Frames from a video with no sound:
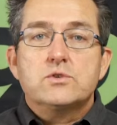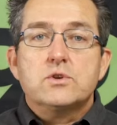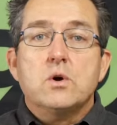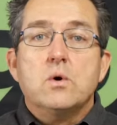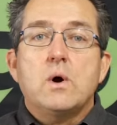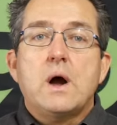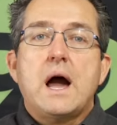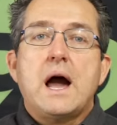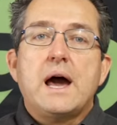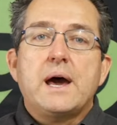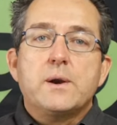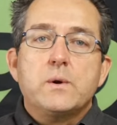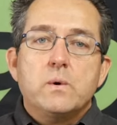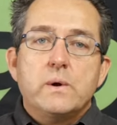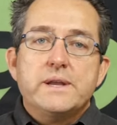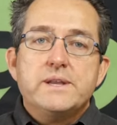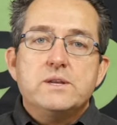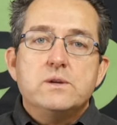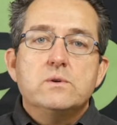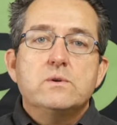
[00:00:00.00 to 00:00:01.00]
So how do
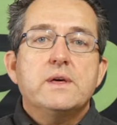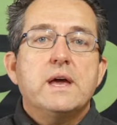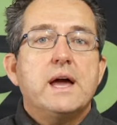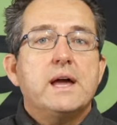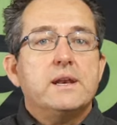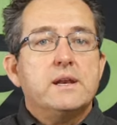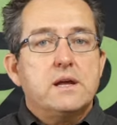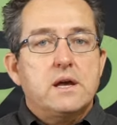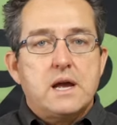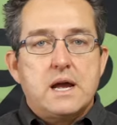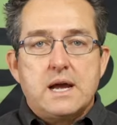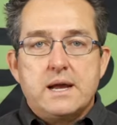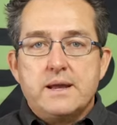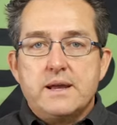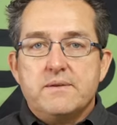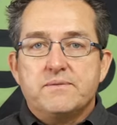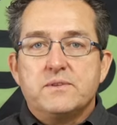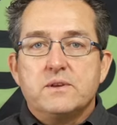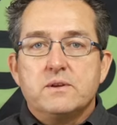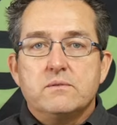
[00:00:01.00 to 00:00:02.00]
I do that? I
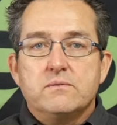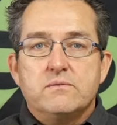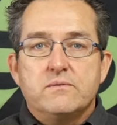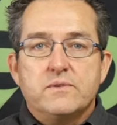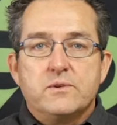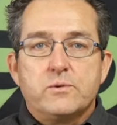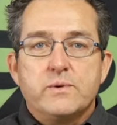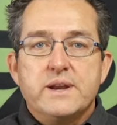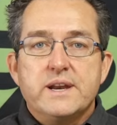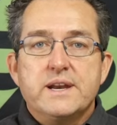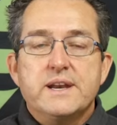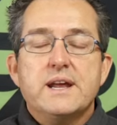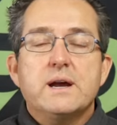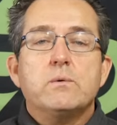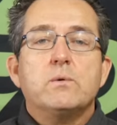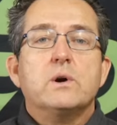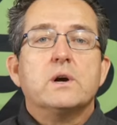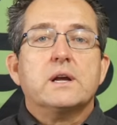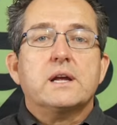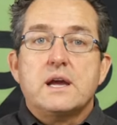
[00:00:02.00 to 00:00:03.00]
have to create a
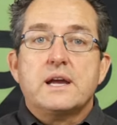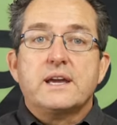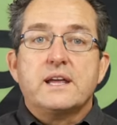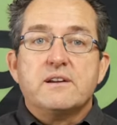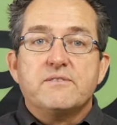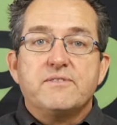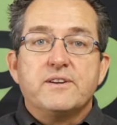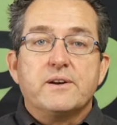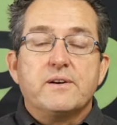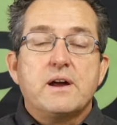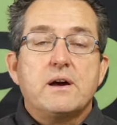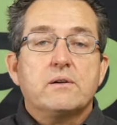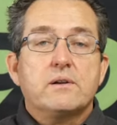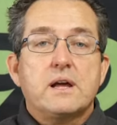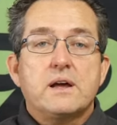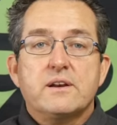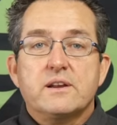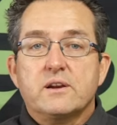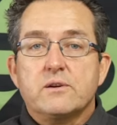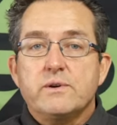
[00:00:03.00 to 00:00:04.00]
network. I got to figure out
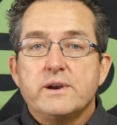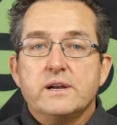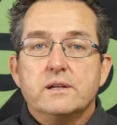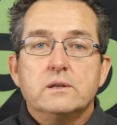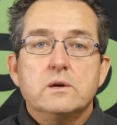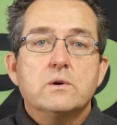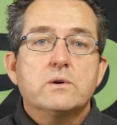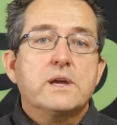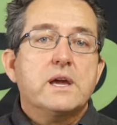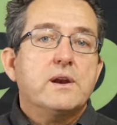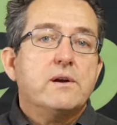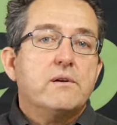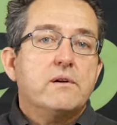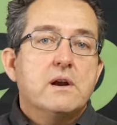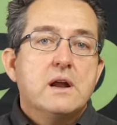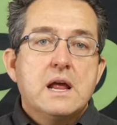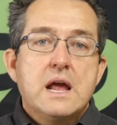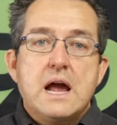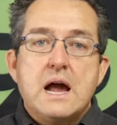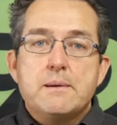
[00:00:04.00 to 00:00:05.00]
how to create a locator.
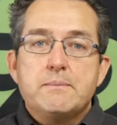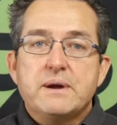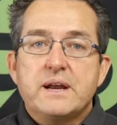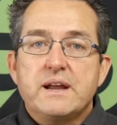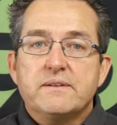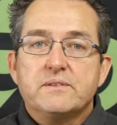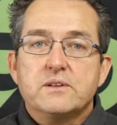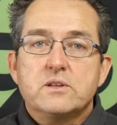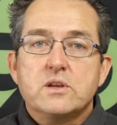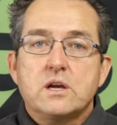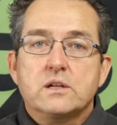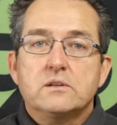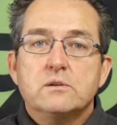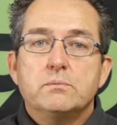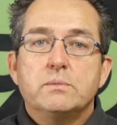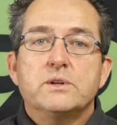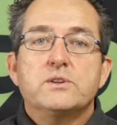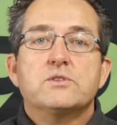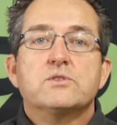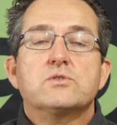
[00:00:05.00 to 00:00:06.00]
I might have to talk to
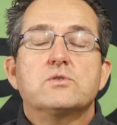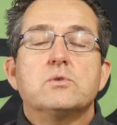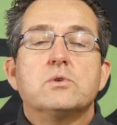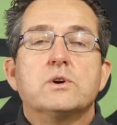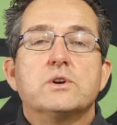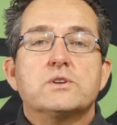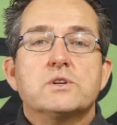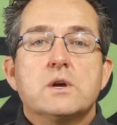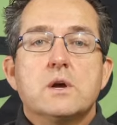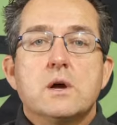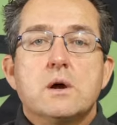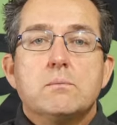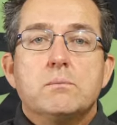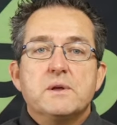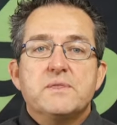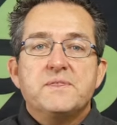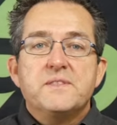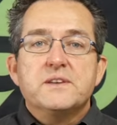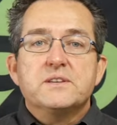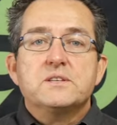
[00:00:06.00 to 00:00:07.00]
a bunch of stores,
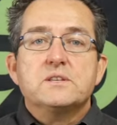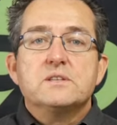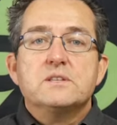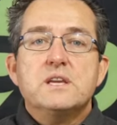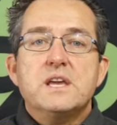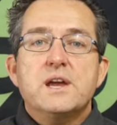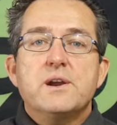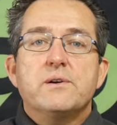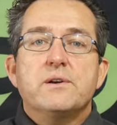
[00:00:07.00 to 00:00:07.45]
but this is the